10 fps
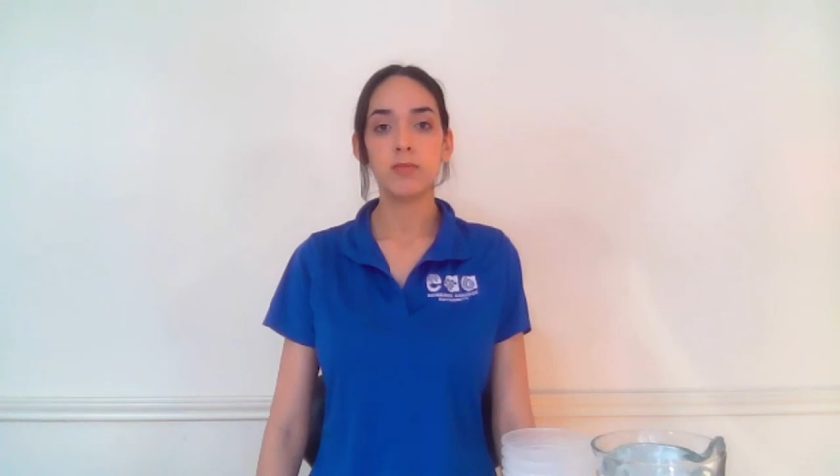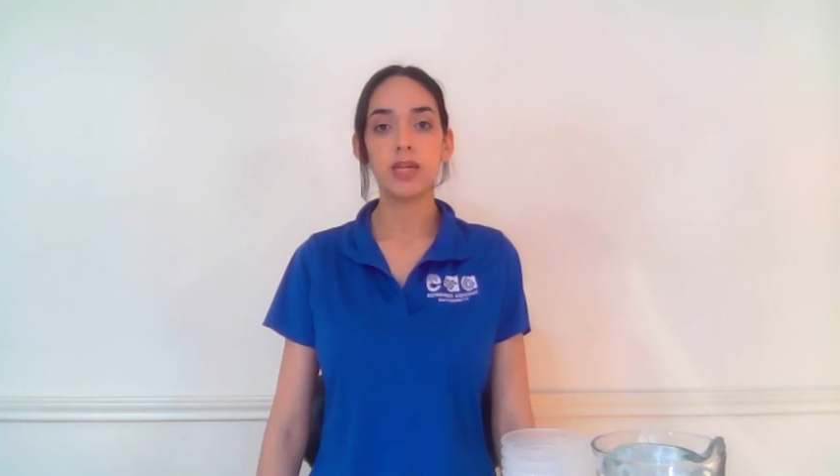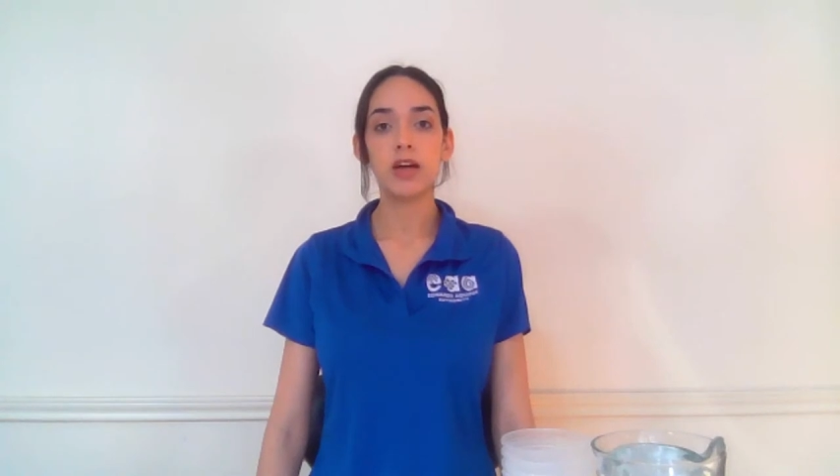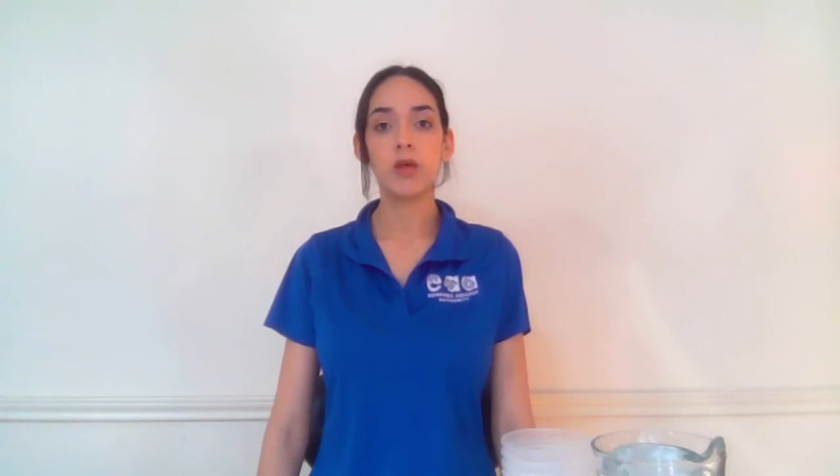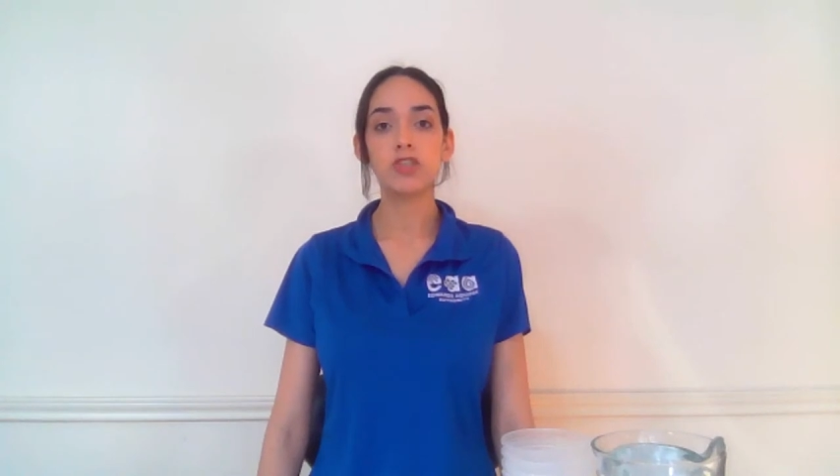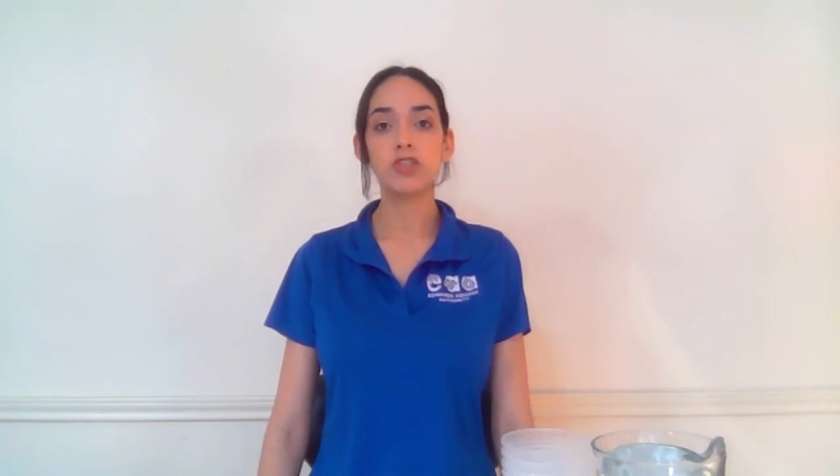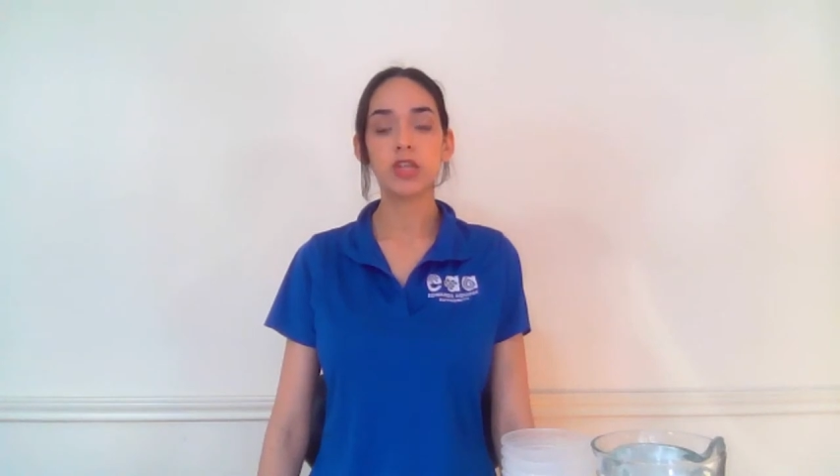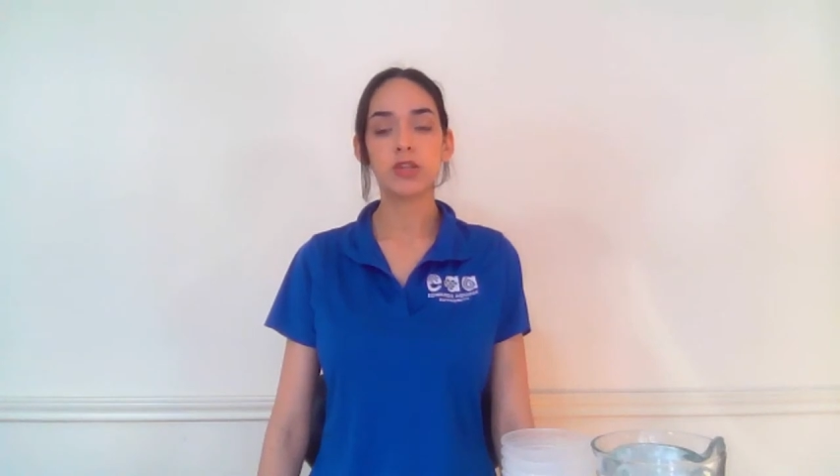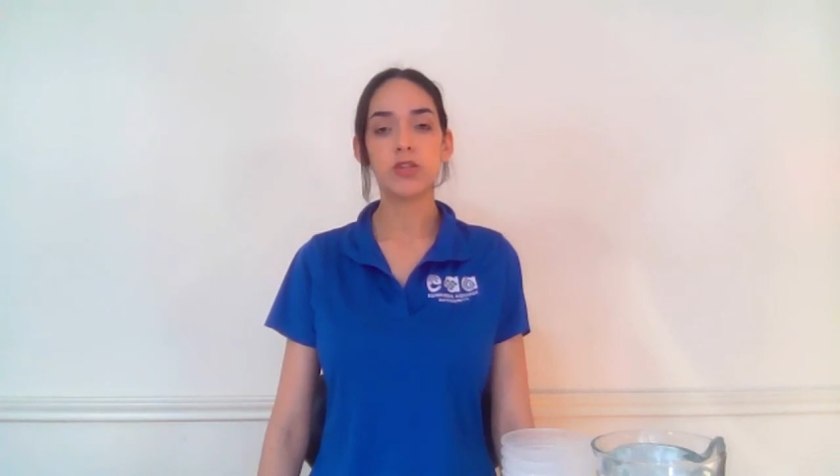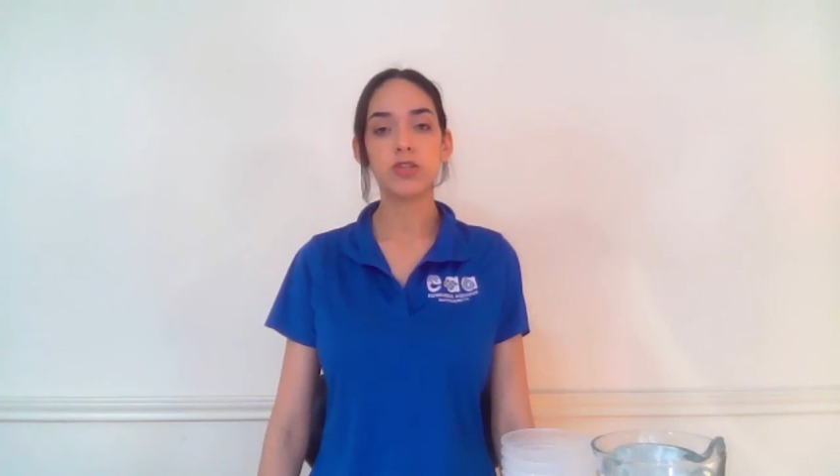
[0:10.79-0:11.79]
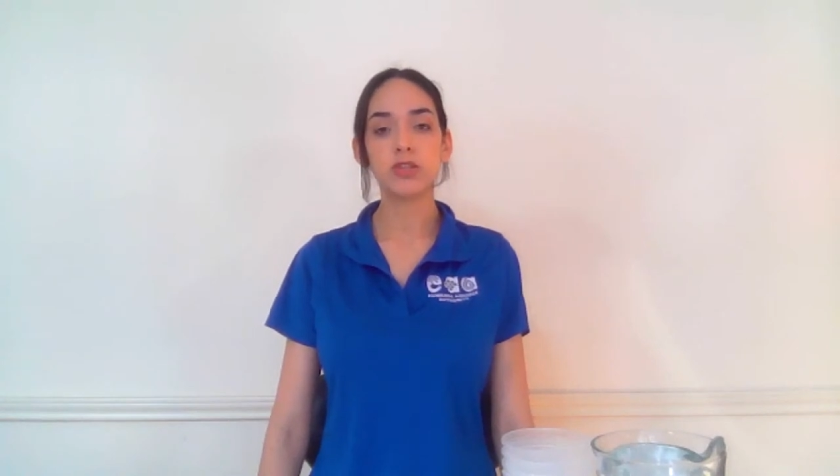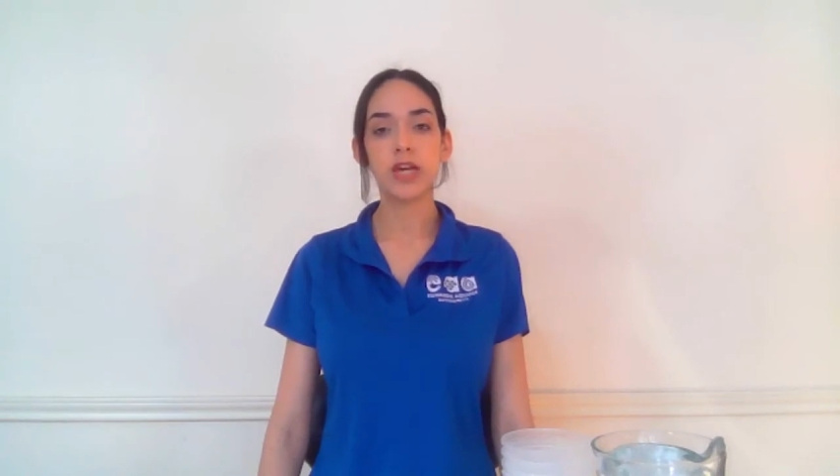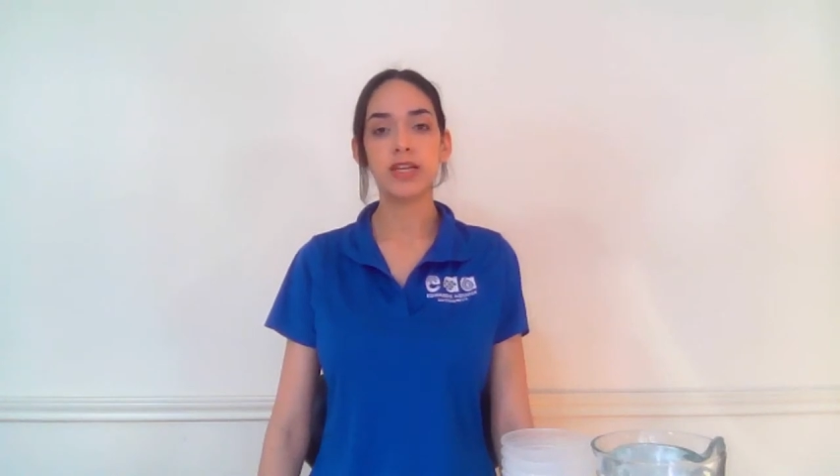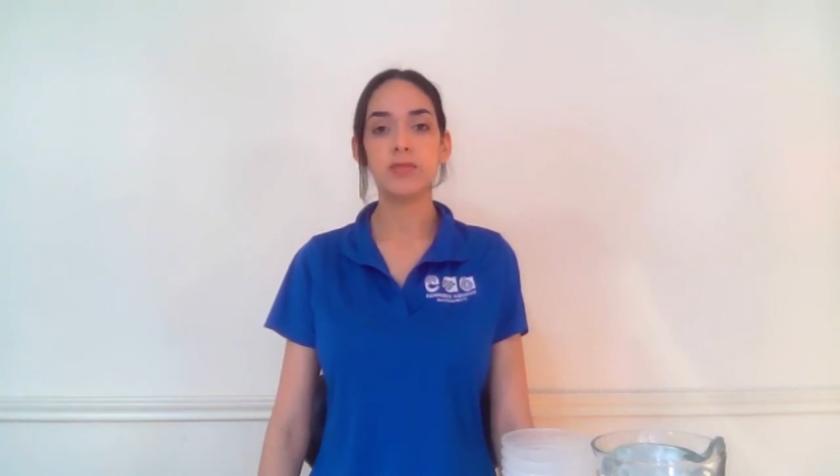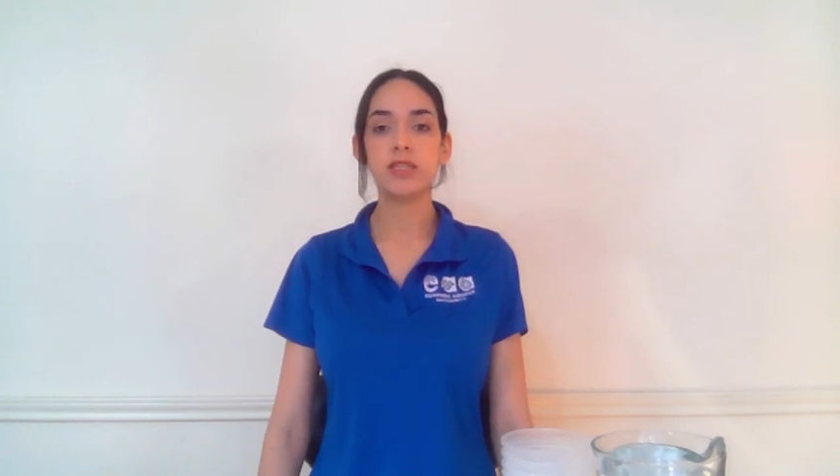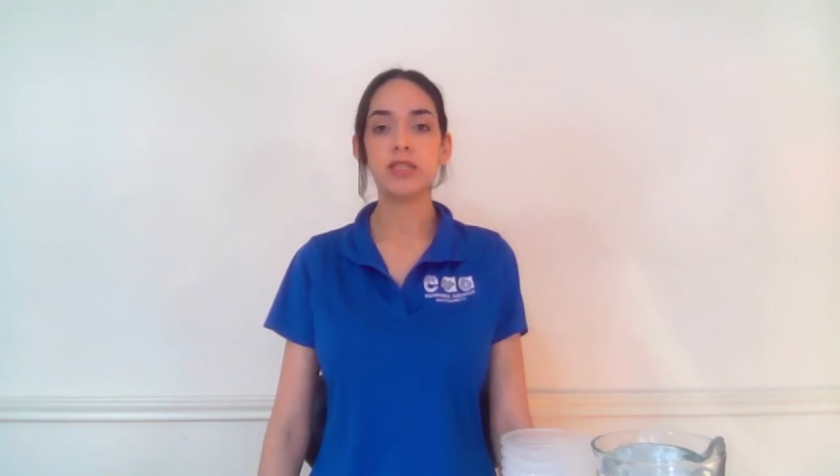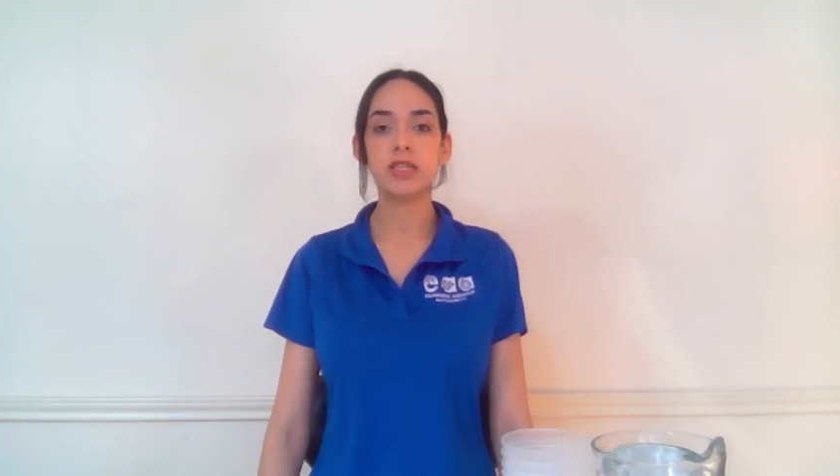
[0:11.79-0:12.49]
meaning objects on the other side can